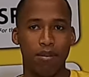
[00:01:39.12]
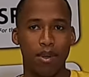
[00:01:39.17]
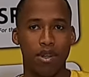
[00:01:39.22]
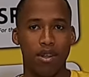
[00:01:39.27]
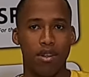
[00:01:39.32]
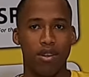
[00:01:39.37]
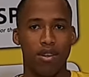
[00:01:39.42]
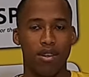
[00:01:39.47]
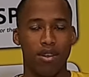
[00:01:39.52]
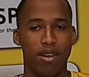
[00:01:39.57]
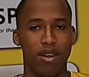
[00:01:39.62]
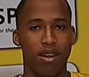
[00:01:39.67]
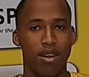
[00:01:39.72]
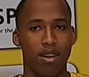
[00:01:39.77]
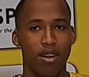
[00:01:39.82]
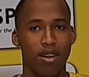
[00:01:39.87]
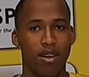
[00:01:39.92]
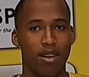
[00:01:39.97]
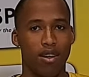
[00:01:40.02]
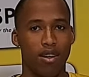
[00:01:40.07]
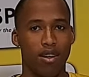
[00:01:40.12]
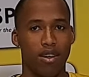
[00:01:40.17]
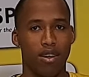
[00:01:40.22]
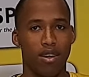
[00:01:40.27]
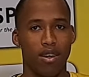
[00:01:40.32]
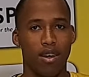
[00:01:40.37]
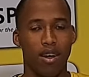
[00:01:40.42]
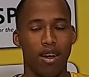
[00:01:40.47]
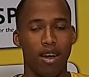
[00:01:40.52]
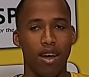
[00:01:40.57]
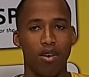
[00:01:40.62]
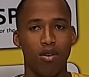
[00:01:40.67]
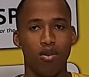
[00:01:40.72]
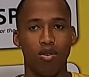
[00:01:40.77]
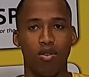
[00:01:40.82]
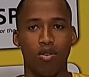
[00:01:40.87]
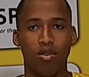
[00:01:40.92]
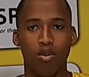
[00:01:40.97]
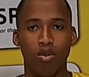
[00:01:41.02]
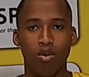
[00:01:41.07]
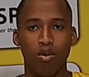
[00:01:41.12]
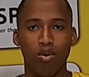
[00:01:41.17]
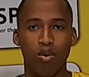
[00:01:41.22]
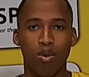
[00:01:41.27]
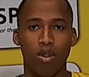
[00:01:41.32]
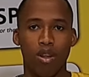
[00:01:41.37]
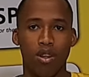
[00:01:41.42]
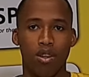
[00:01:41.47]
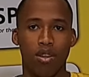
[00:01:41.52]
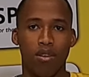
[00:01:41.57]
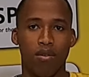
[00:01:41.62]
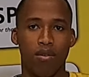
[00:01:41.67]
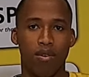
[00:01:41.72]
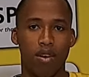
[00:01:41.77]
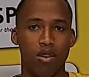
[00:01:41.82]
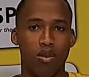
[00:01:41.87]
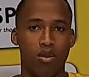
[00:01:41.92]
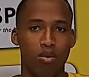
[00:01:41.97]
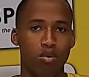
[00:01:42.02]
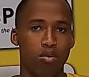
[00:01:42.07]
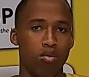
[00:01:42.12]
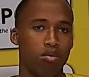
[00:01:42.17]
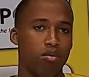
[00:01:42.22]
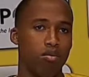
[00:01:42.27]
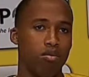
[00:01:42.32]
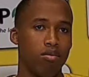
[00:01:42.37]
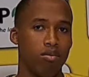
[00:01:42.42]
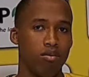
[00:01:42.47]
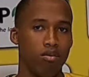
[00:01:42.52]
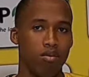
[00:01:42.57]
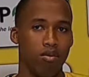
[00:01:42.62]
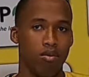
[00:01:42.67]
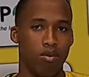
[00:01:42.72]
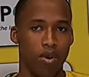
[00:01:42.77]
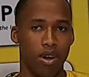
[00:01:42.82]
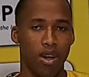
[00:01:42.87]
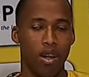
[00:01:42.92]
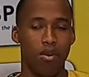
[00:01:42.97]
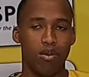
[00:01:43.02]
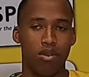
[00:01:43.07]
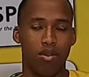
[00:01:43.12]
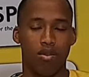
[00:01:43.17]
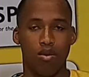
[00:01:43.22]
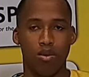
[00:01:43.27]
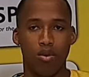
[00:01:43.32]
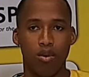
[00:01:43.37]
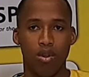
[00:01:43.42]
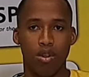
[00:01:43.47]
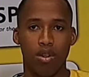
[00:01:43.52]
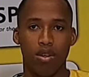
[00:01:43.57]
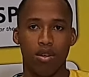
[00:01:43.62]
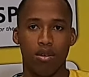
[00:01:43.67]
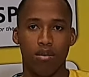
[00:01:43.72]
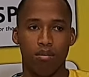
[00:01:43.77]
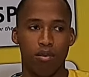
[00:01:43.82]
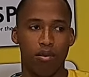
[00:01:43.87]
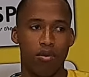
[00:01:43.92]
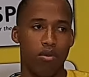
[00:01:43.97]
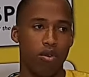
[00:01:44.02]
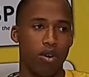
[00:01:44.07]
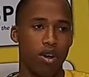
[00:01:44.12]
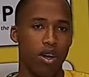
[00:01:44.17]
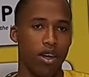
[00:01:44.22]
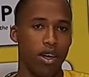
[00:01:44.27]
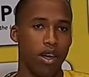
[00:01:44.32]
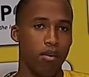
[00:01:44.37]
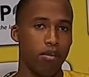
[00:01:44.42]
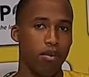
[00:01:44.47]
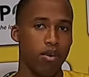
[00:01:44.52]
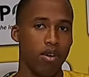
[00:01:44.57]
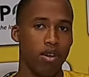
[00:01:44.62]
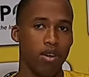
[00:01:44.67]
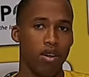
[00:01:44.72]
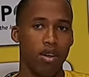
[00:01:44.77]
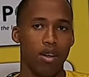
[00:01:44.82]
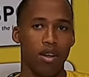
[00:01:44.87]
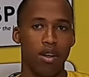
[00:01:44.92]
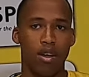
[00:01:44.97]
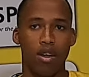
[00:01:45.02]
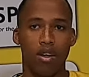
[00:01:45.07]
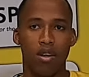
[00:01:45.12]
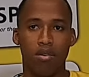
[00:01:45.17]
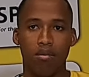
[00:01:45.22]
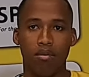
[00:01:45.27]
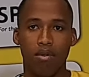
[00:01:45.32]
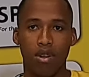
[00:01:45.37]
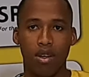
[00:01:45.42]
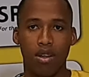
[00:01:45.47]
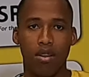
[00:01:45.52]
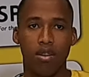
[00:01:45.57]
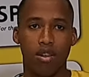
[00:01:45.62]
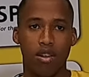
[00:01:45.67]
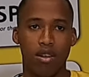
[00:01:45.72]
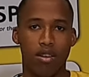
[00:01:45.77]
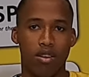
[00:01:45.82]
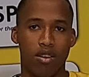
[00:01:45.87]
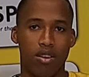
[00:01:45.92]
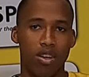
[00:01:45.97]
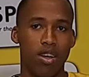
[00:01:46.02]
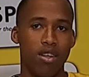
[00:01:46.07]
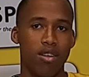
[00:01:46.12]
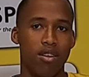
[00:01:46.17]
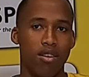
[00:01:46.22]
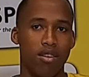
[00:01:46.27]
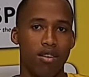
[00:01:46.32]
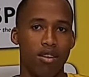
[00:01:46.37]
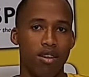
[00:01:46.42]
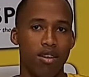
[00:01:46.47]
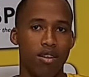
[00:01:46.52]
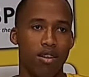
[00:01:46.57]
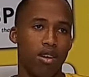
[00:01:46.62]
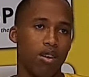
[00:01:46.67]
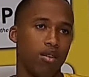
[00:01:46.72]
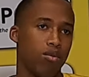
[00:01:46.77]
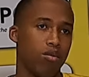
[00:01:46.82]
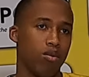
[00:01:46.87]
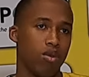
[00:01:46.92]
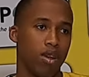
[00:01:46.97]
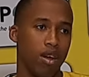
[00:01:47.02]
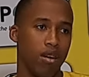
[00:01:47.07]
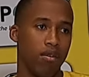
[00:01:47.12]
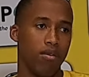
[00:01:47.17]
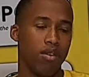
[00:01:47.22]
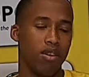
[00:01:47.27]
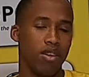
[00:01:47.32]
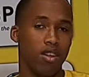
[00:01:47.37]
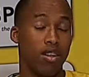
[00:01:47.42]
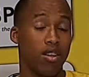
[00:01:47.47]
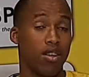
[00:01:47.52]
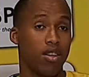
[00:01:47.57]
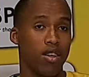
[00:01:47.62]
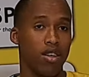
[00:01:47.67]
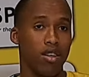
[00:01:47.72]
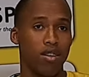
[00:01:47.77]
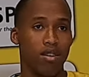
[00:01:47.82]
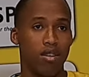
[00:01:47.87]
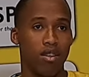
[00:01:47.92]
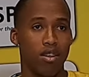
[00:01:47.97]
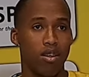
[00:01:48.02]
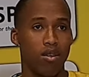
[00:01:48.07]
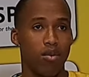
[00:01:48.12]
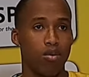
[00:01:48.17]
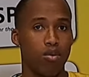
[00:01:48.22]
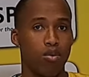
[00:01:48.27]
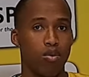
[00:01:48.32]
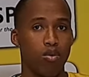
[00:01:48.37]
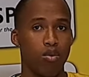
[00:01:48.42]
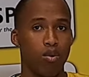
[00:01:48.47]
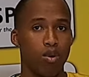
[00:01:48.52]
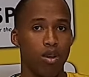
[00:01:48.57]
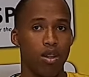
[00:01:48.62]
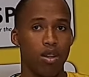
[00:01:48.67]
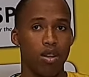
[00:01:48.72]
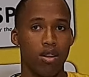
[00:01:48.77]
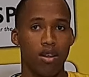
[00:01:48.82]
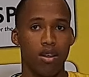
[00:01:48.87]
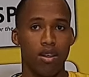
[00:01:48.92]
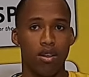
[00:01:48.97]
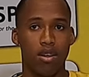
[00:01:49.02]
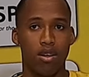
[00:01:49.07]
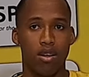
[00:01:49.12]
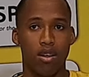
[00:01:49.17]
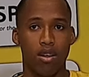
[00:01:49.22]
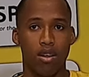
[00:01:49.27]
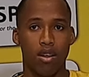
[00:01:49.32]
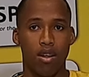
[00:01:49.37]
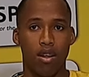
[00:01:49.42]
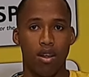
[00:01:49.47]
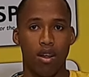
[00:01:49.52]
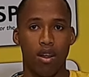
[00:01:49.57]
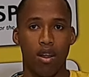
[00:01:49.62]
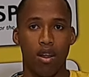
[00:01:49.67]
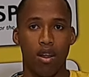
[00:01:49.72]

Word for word: But uh, I also knew that if I do what I was doing before I came here, then there's a chances that I will have another chance and I will do well. And uh,